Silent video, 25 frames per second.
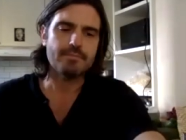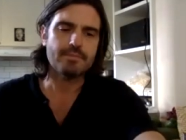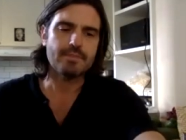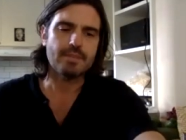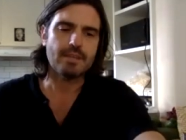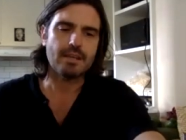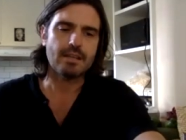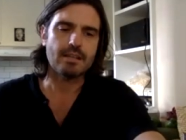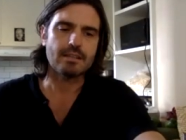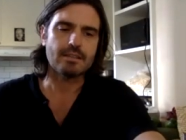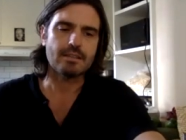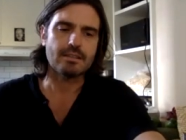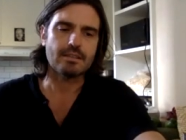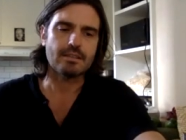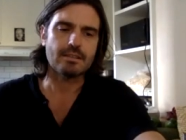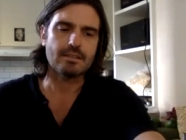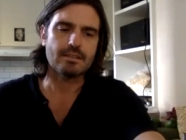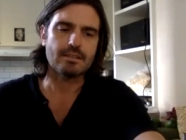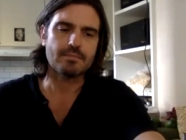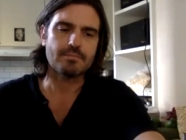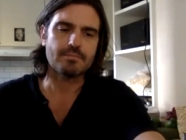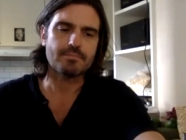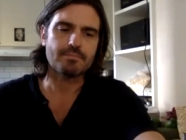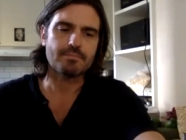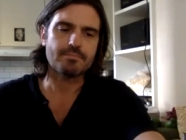
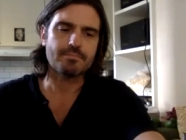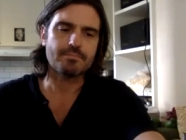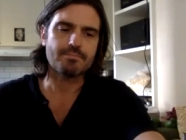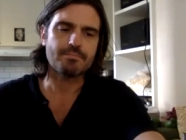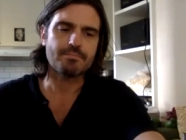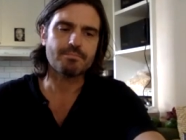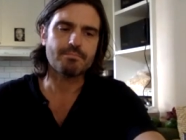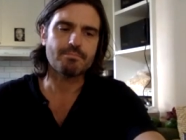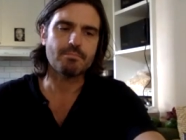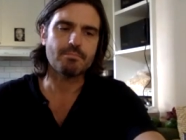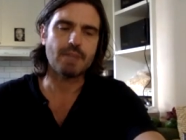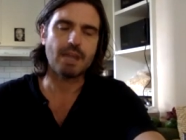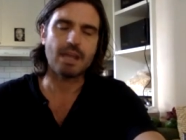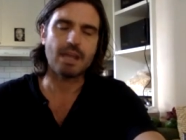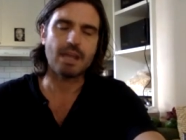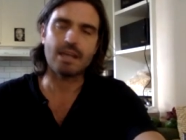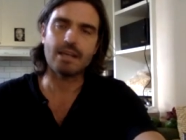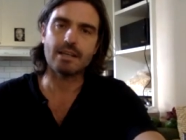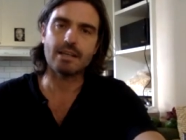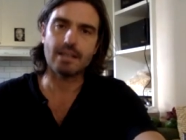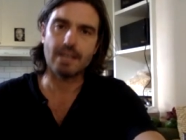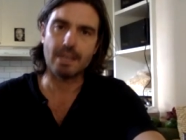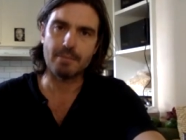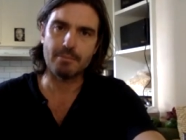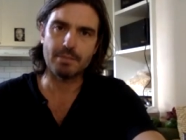and Brian
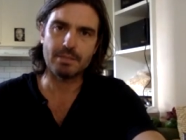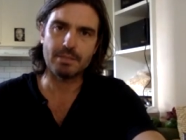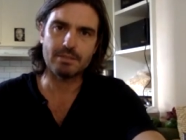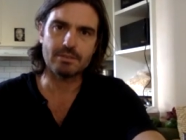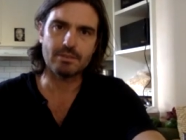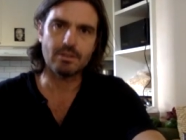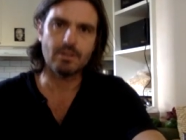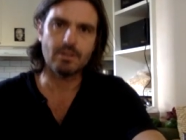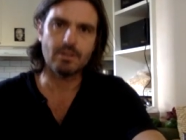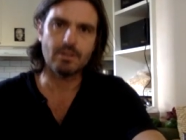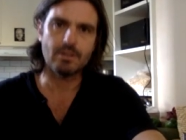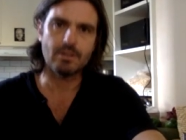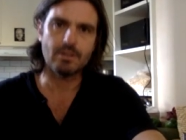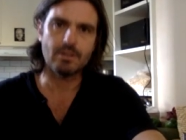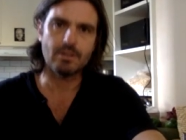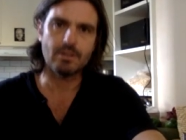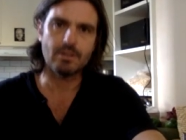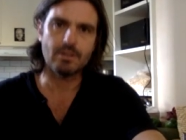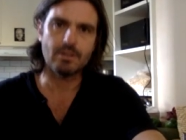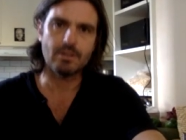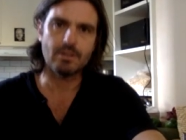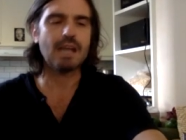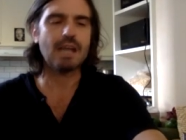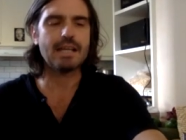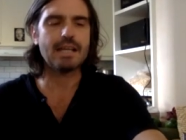Clement
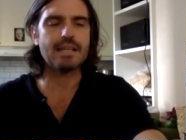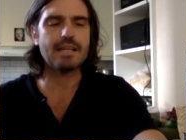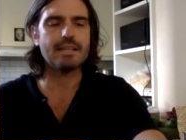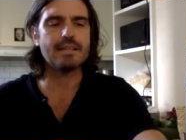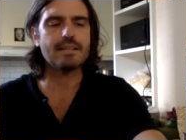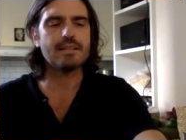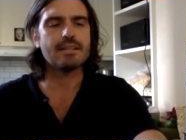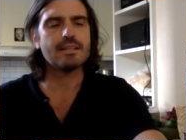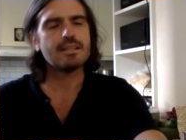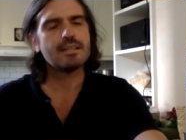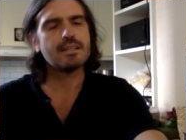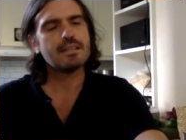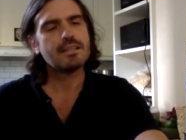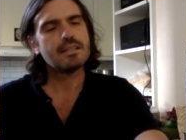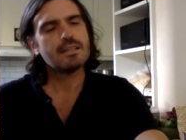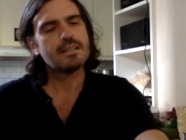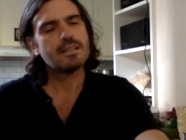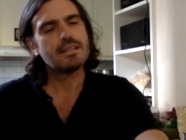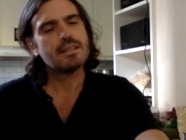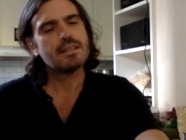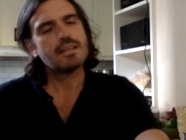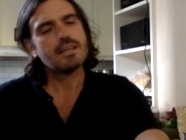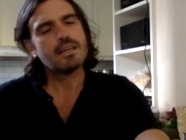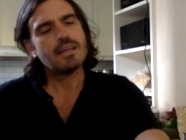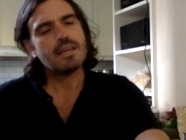also, and
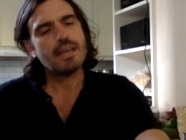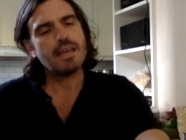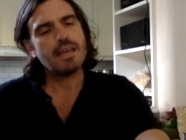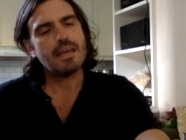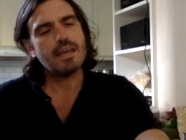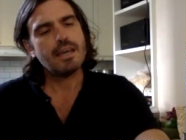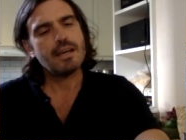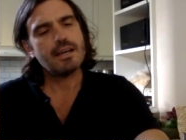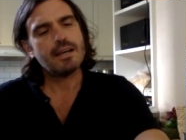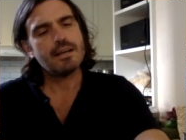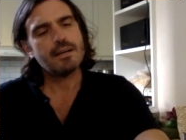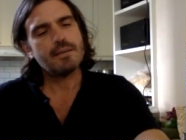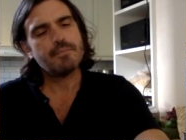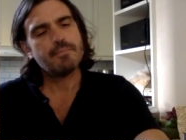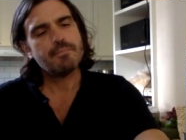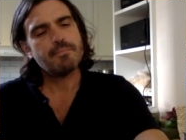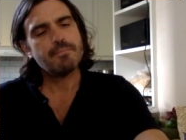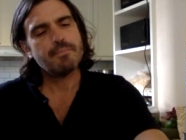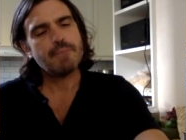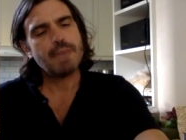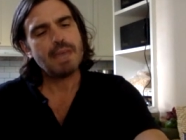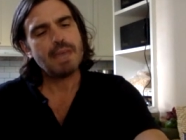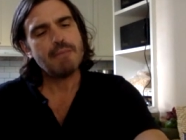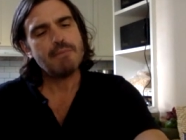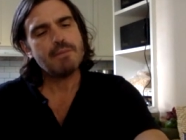
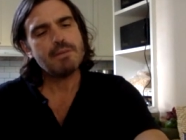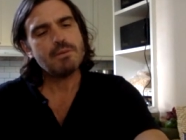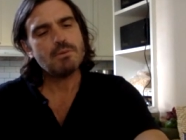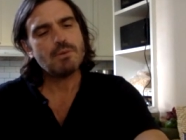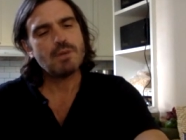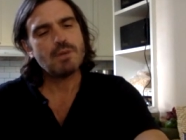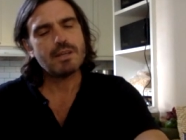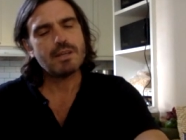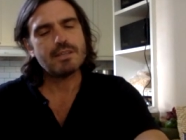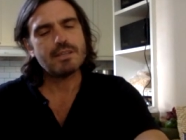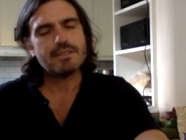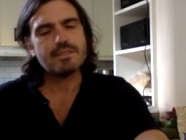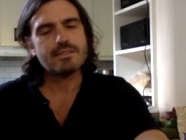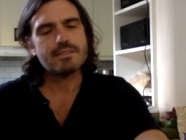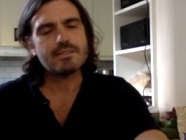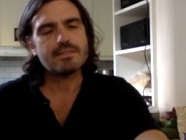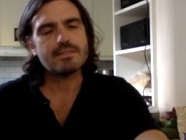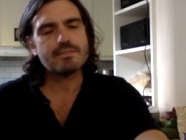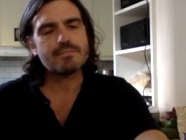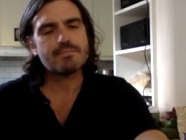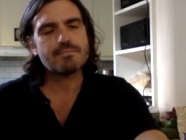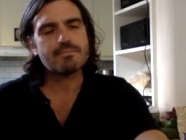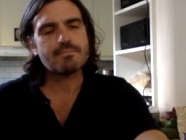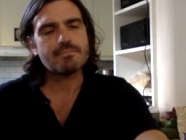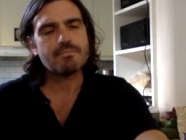um, everyone
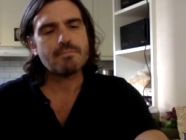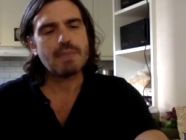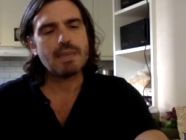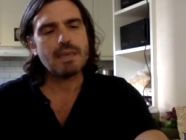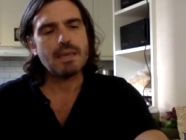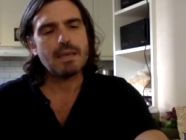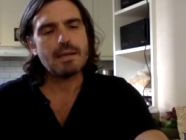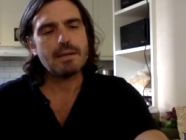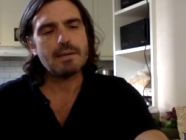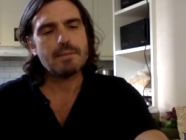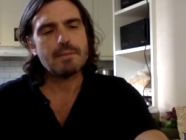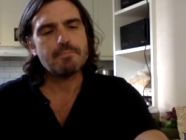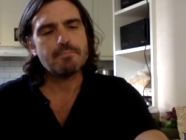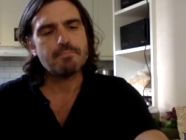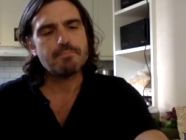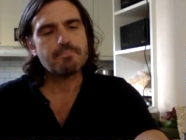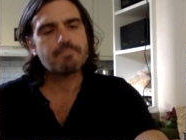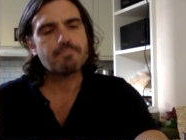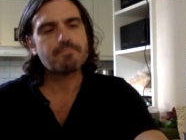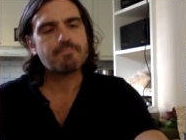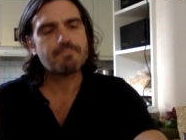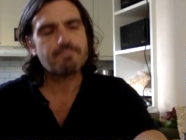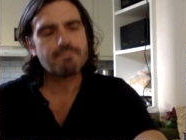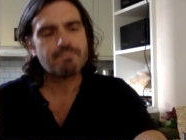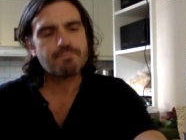is um,
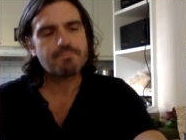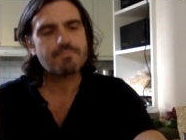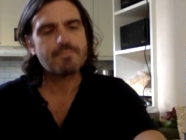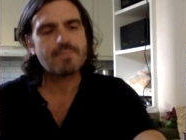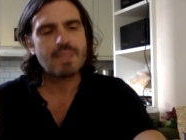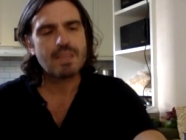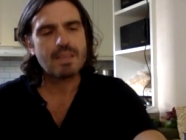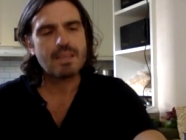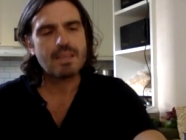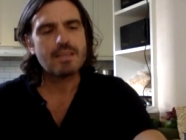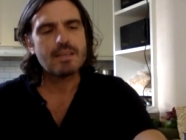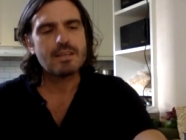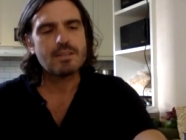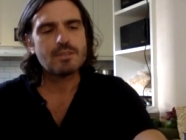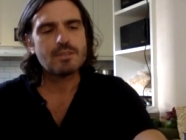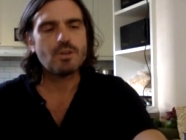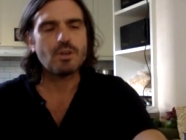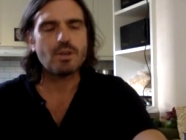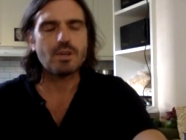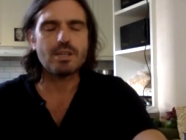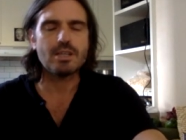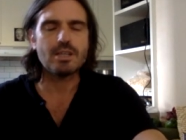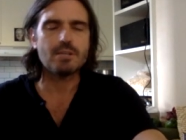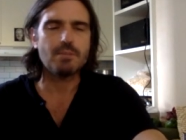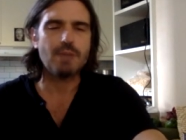
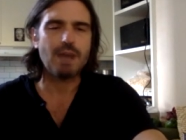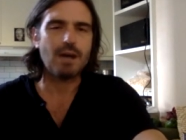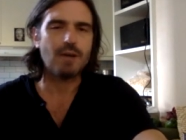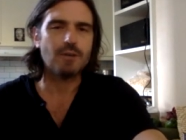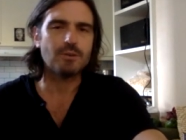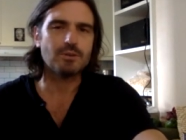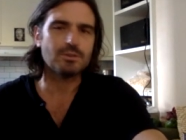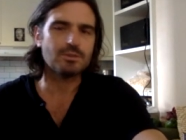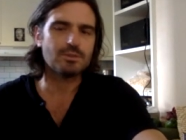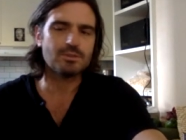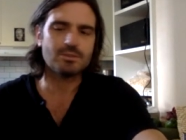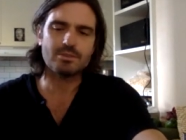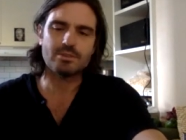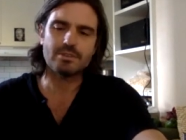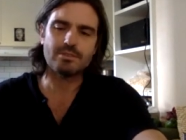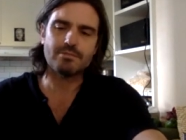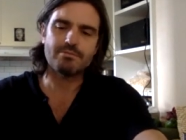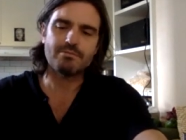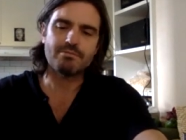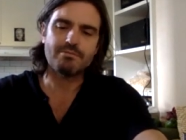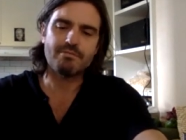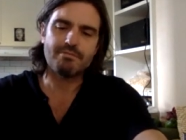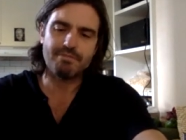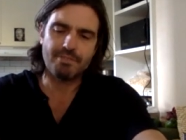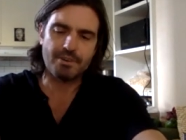talking about
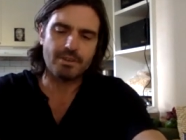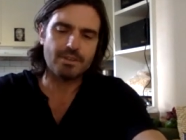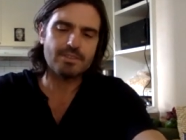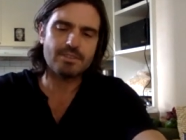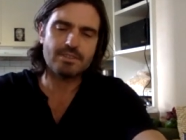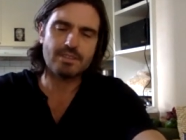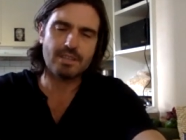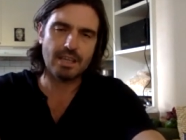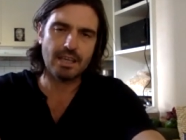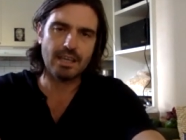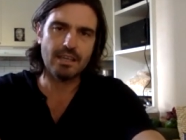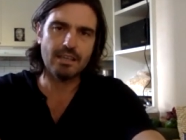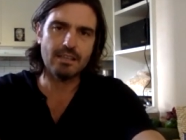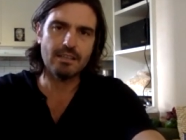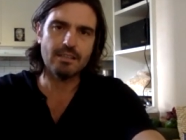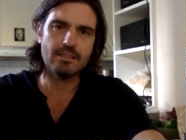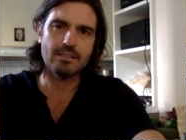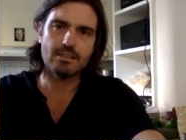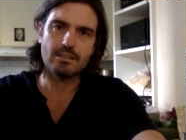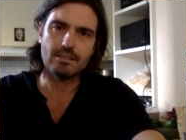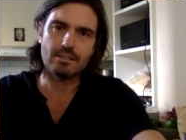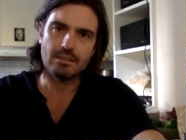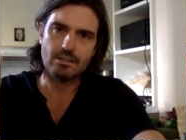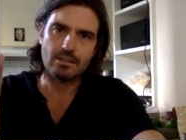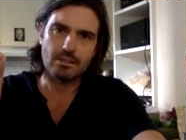first thing
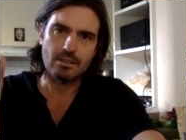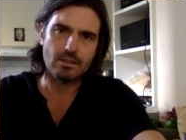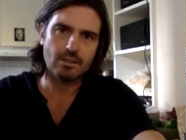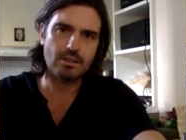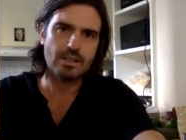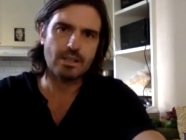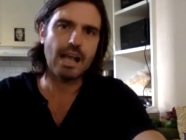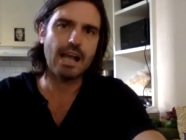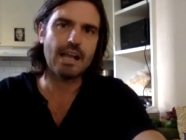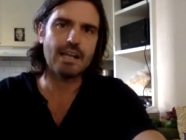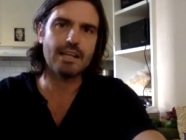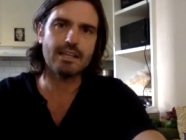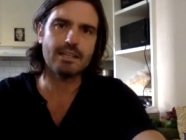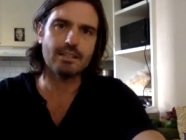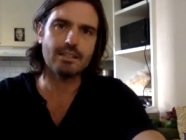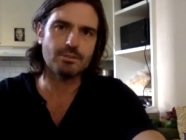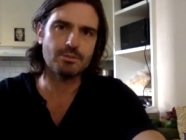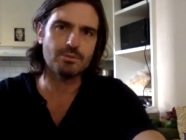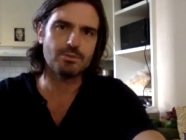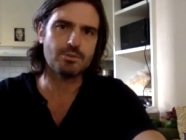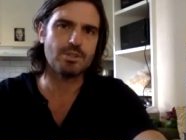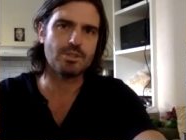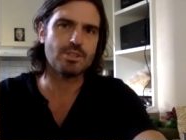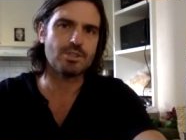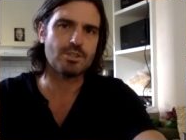organic
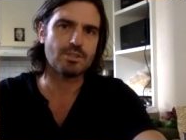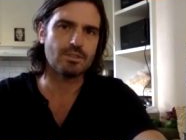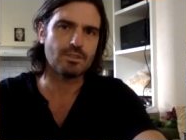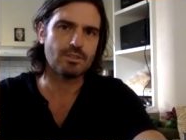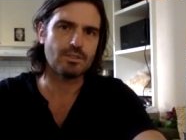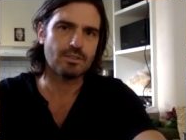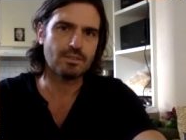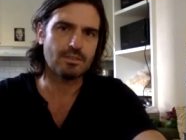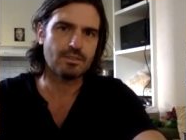nutrition.